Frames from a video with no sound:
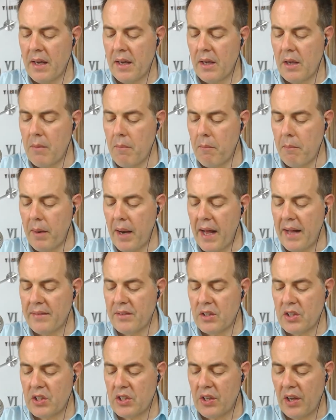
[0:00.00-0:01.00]
in
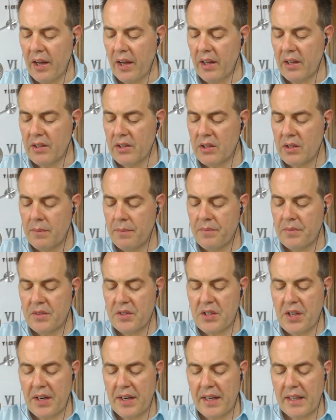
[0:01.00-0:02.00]
plant cells,
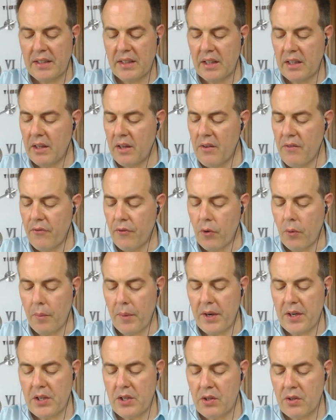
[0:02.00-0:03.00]
genetic
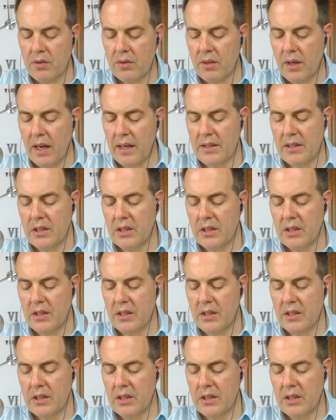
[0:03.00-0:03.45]
information